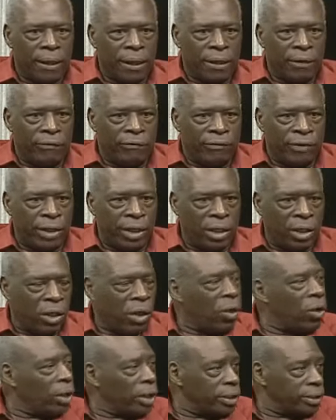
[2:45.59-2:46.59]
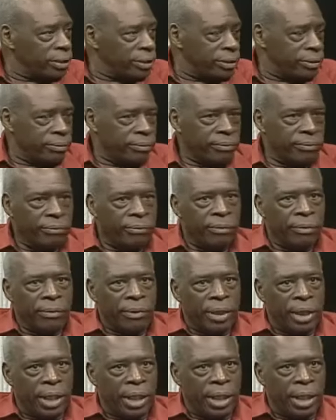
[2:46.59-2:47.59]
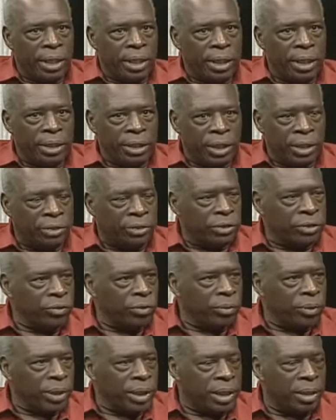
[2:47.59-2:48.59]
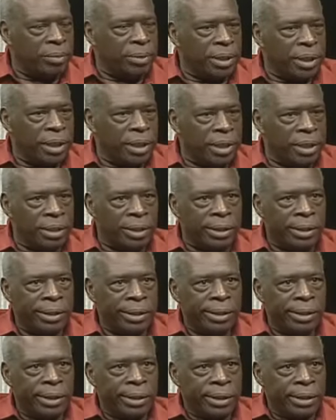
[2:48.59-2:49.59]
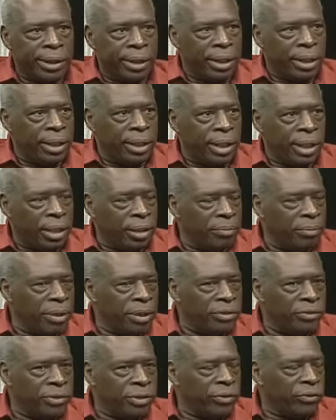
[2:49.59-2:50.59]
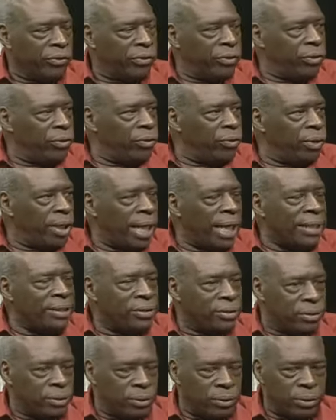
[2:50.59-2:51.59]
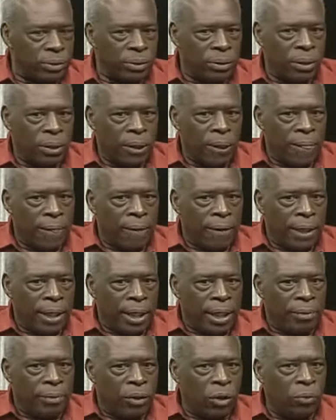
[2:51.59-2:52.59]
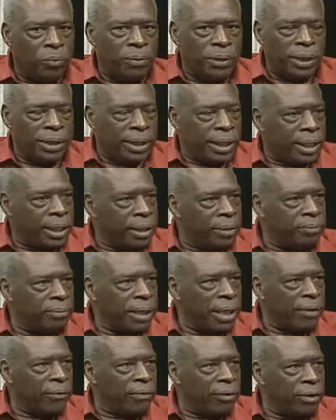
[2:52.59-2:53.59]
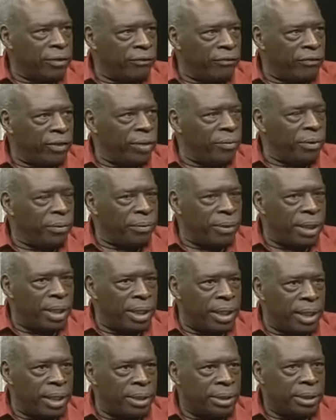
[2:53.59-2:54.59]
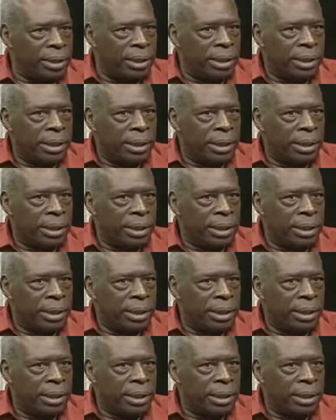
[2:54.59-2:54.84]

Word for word: of uh, August. Yes. And the youngsters will be coming in uh, elementary through high school. Right. And I'm hoping that they come back with the frame of mind